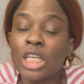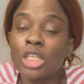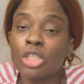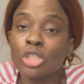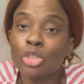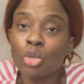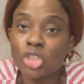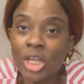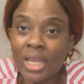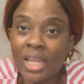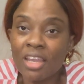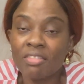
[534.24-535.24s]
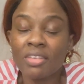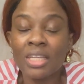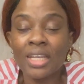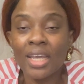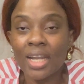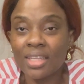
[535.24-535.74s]
social life
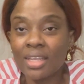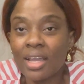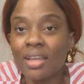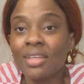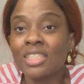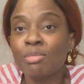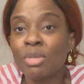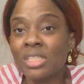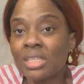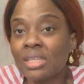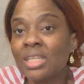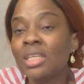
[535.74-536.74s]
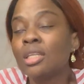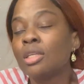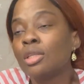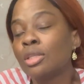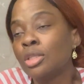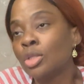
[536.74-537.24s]
in Canada is basically
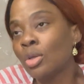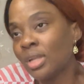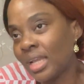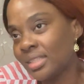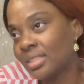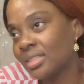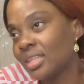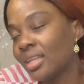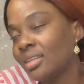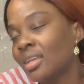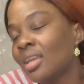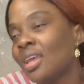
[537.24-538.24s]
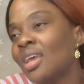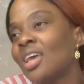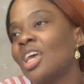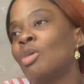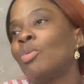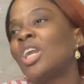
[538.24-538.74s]
non-existent.
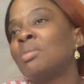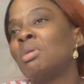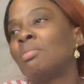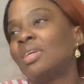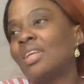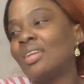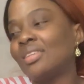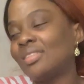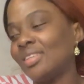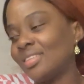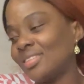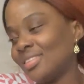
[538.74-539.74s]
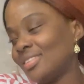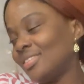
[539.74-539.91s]
And what I mean by that is this.